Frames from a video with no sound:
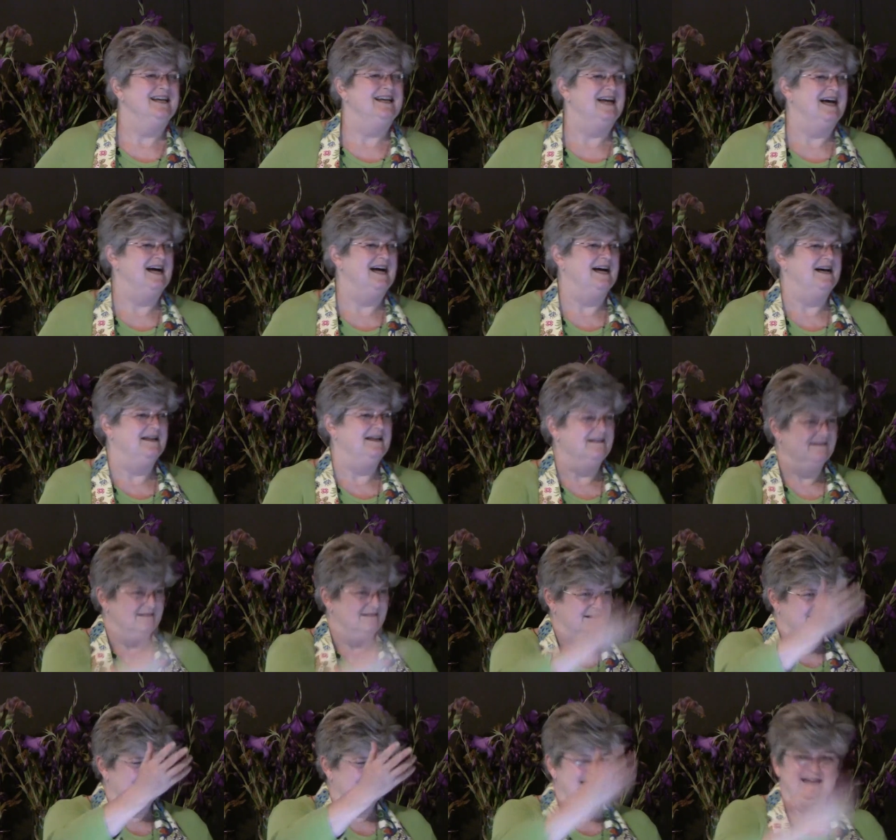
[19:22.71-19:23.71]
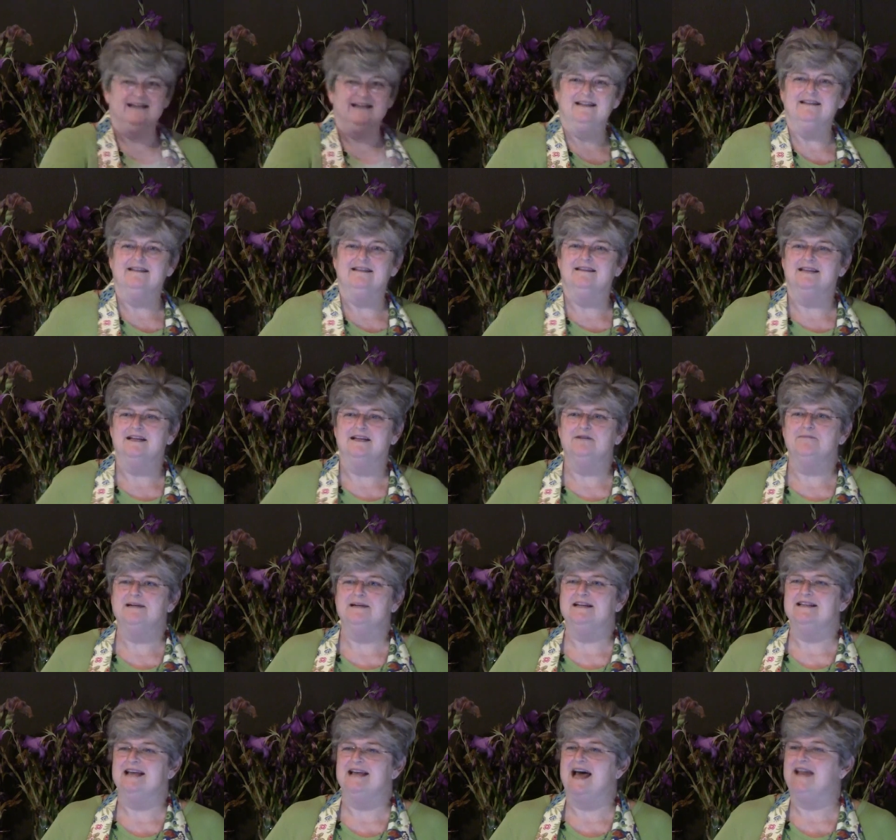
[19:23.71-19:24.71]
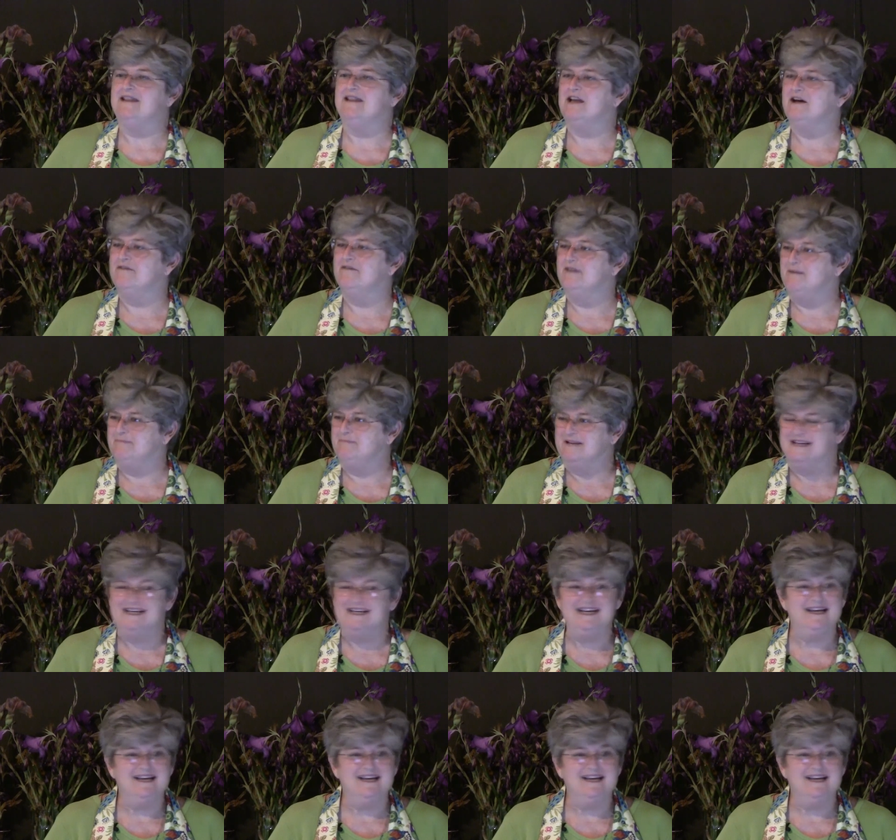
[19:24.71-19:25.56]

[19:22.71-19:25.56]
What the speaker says: they're getting a little bit of that love up in